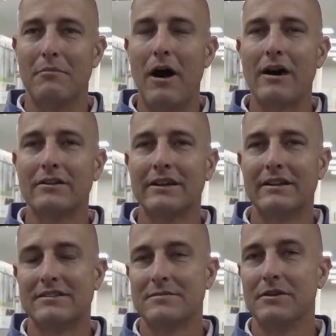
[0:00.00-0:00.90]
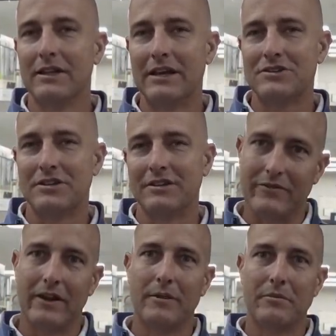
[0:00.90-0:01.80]
modeling and simulation
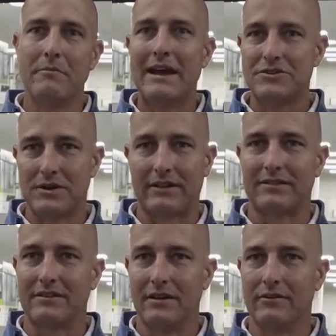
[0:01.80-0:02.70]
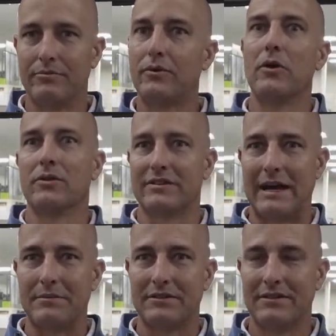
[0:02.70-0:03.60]
develop a matrix of
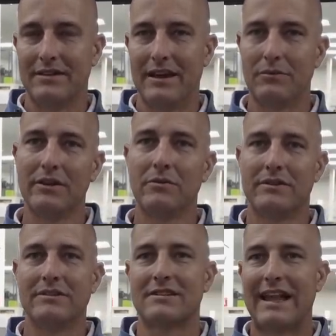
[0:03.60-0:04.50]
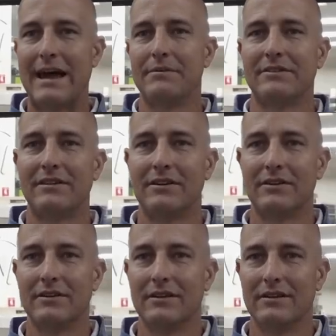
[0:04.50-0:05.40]
prototypes and really what this lab is
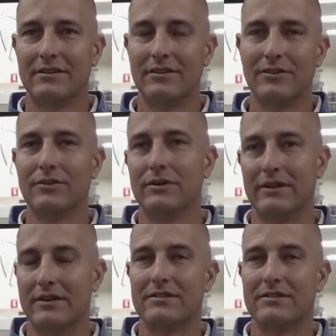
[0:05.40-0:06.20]
here to do and,